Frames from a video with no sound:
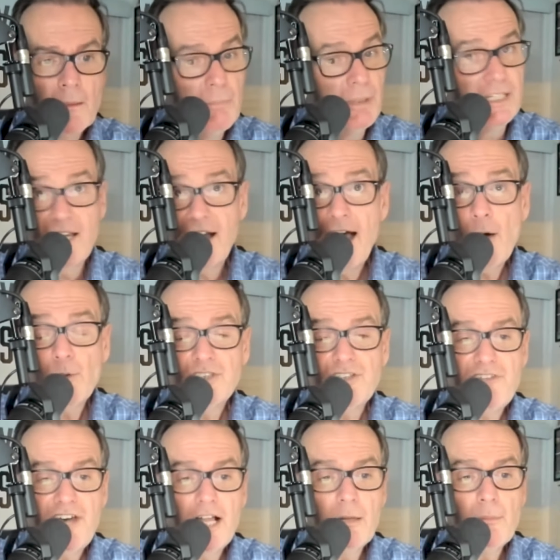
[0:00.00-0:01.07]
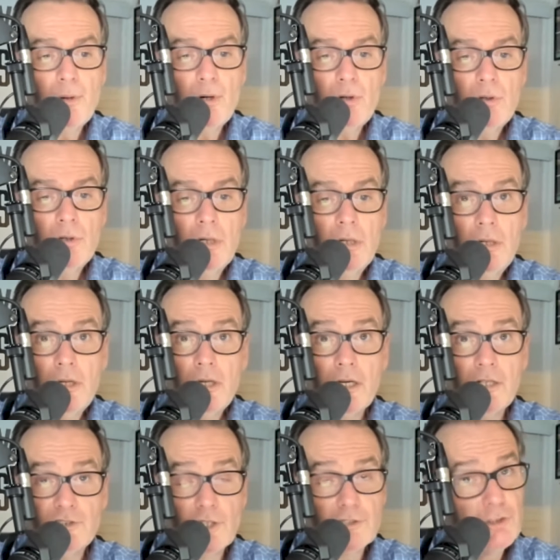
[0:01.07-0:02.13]
But the guy was available.
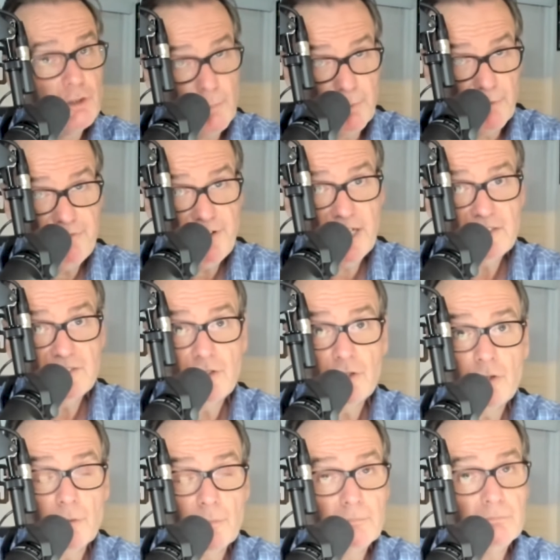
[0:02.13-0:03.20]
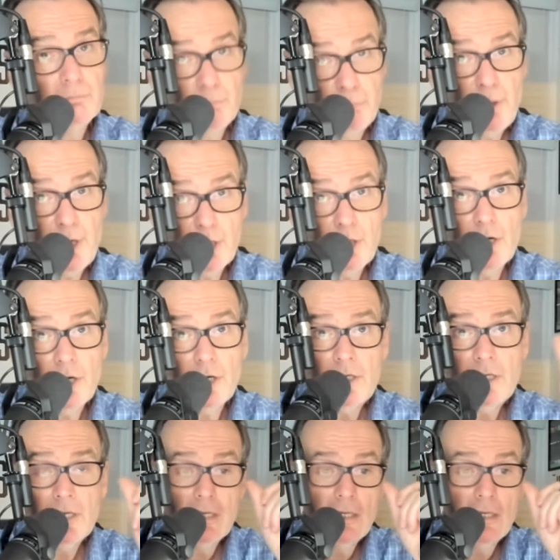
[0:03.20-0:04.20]
He's also a professional and pretty good.